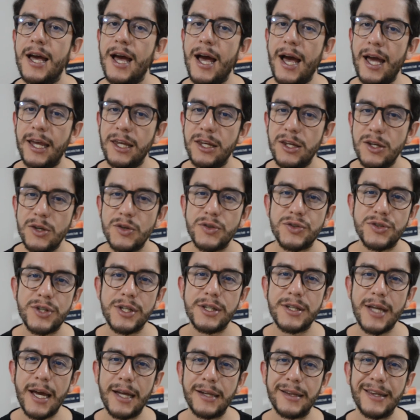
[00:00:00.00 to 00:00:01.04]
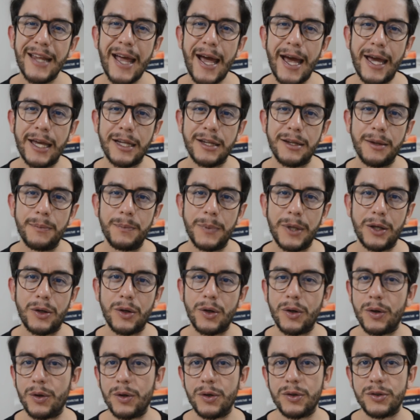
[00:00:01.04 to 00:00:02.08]
I used it at night
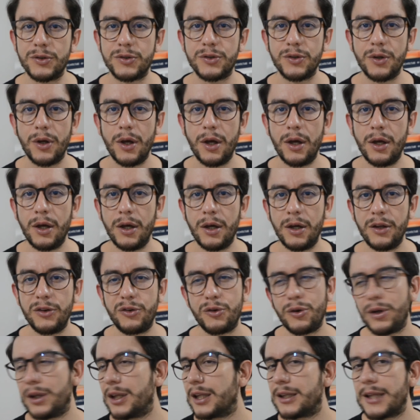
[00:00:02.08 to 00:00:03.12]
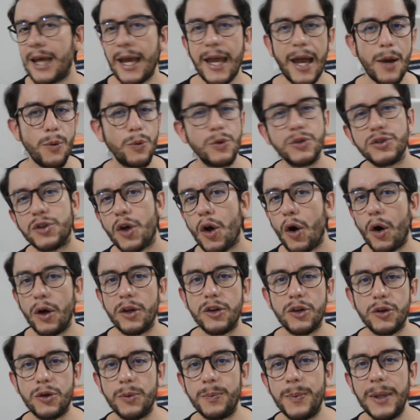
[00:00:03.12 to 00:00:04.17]
because during the day I was going
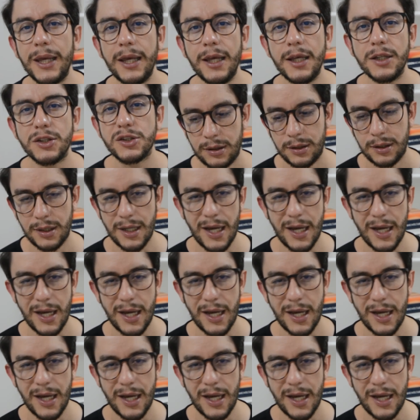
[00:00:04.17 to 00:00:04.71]
to the beach.